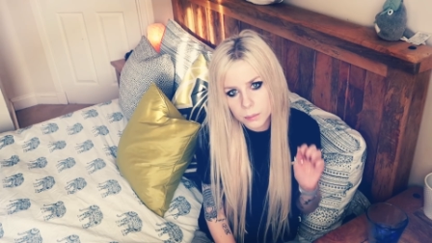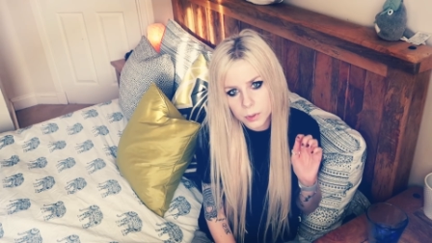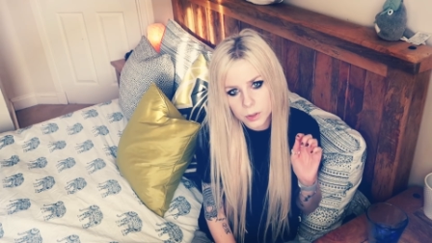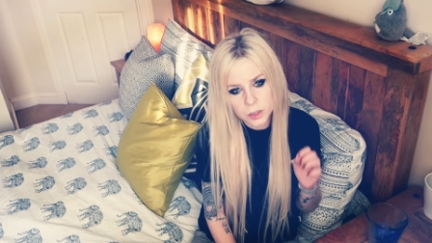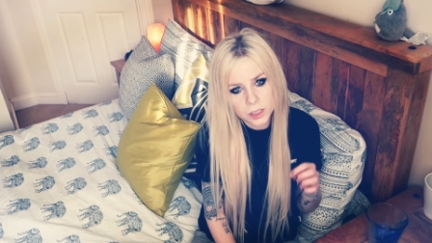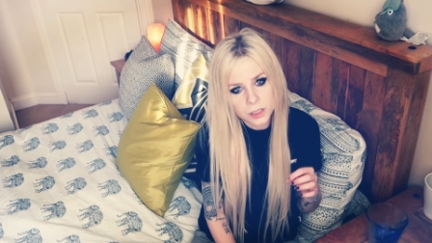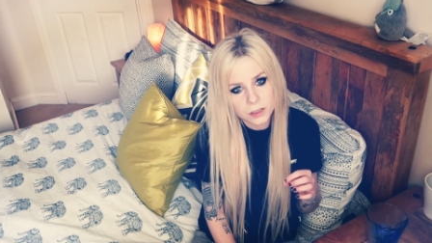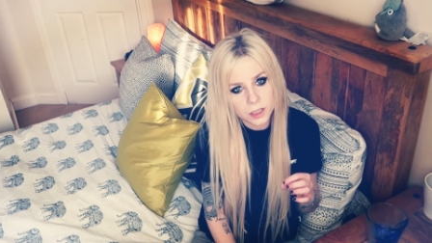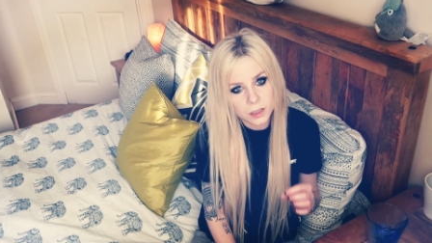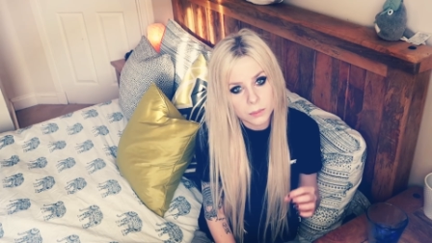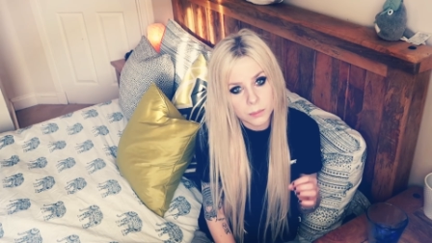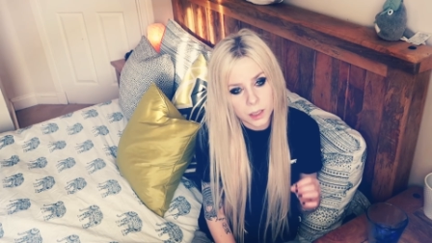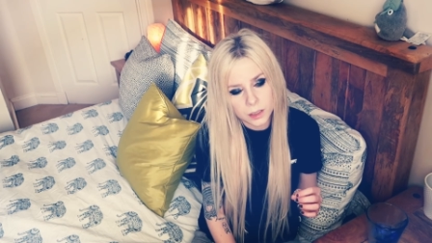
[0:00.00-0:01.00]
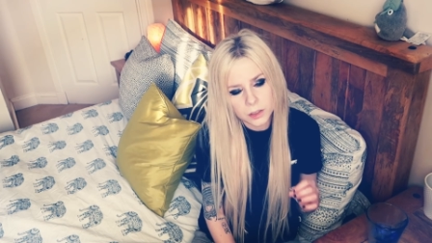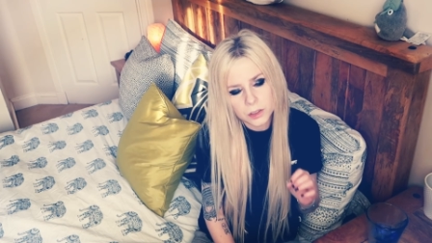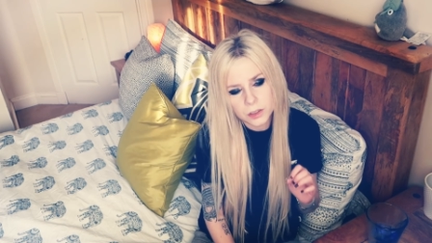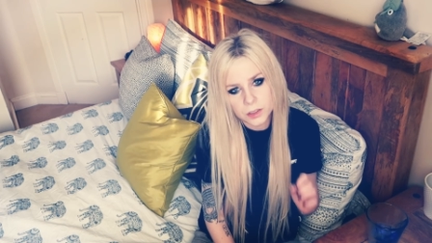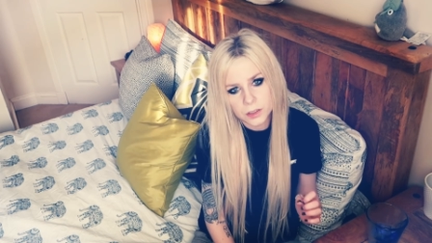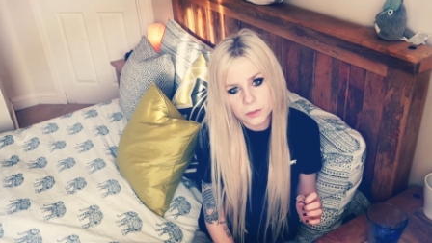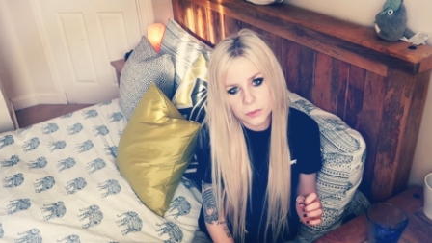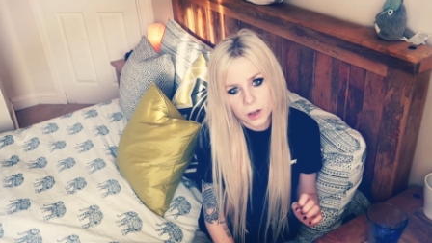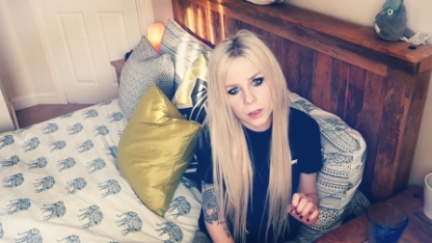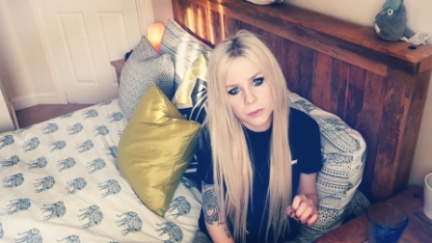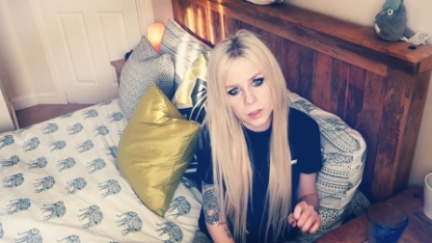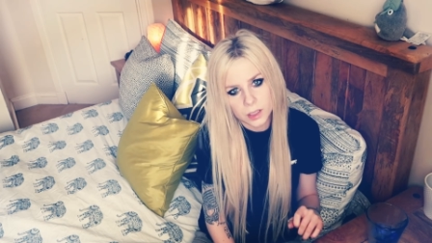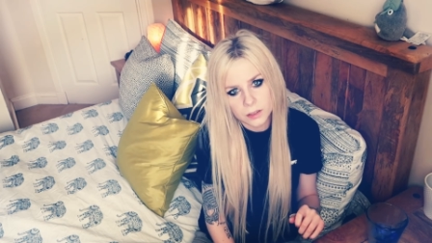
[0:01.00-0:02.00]
but she did manage to
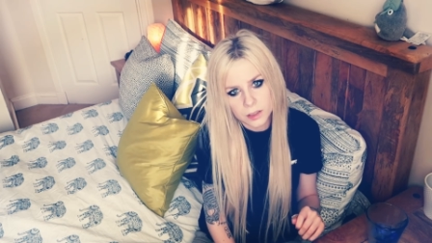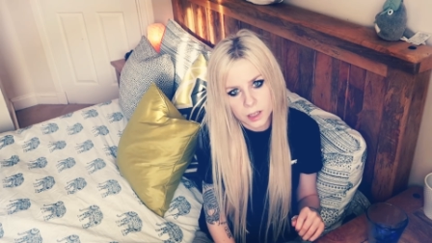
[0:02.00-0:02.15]
survive the